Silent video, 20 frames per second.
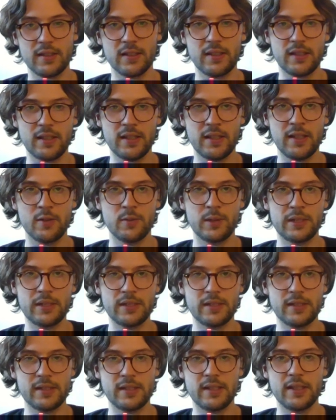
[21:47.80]
here we can
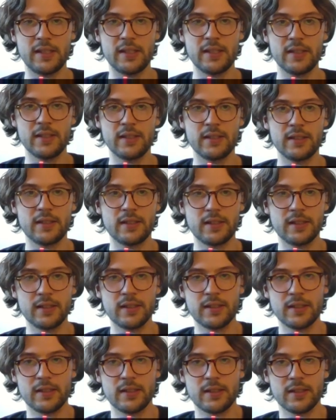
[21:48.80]
see
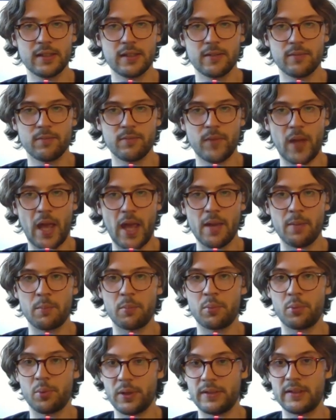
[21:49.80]
a
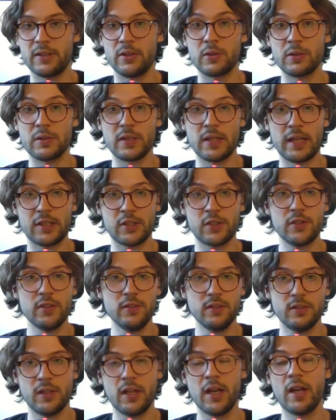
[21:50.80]
pretty good selection.
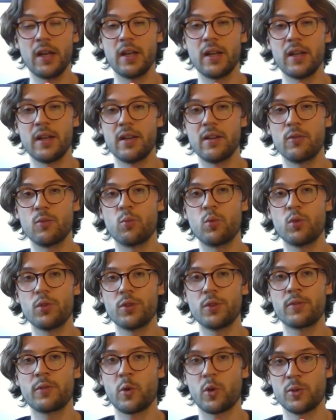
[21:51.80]
Would
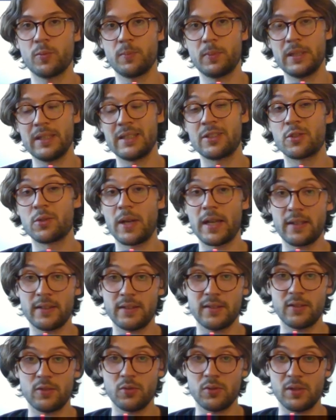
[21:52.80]
of course be great
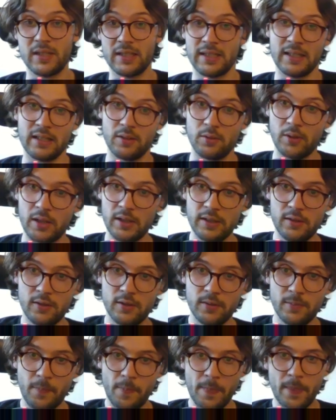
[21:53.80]
to see Kira
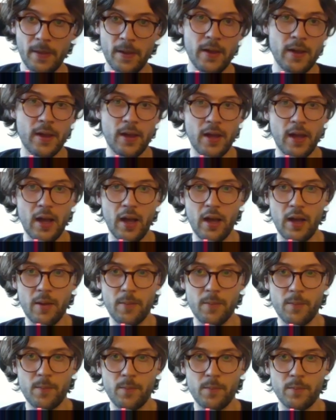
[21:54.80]
here,
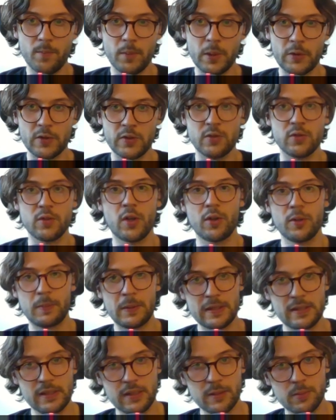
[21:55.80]
but the Sundari
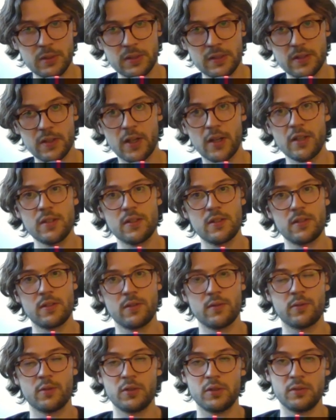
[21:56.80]
Peacekeeper is nice
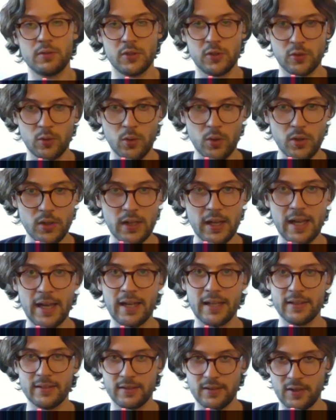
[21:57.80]
for the restore,
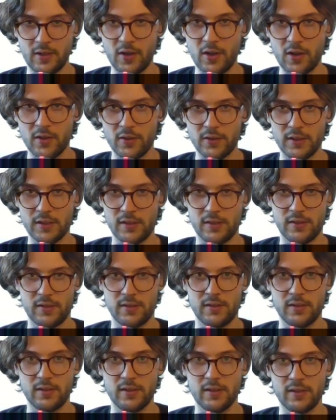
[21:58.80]
and Han
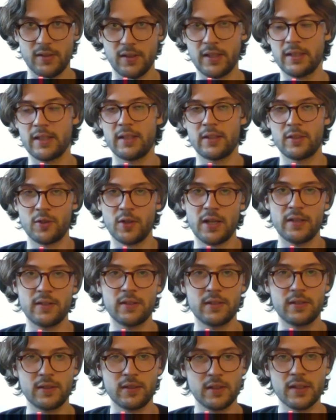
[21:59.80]
is again
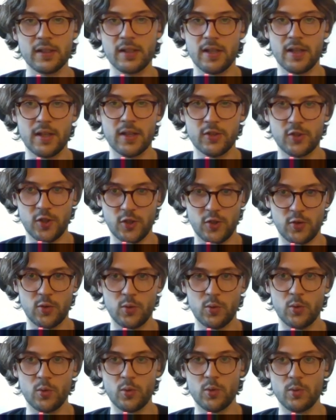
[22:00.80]
great just
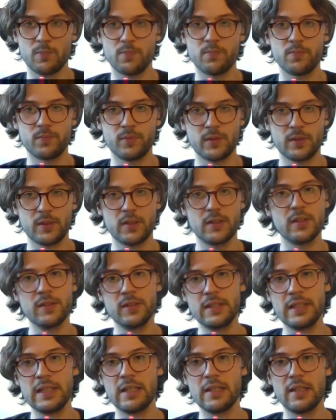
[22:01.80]
to
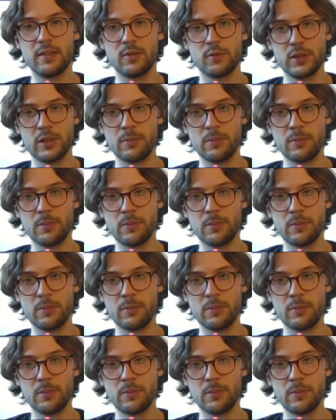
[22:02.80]
deal with the